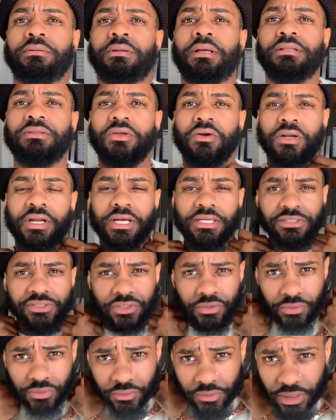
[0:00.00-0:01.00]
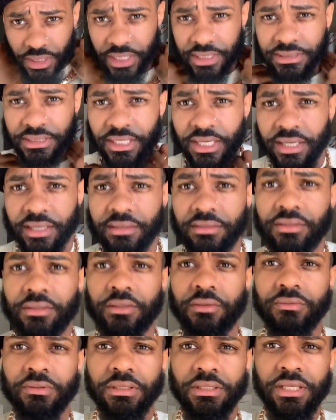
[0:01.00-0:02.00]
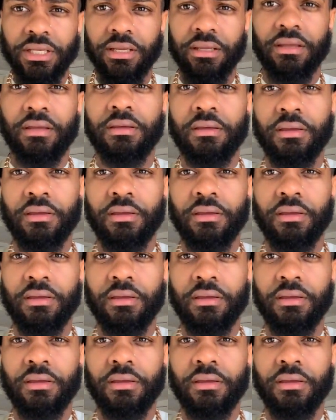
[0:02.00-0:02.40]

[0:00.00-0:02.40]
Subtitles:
I thought I'd show you guys how I look on the neck.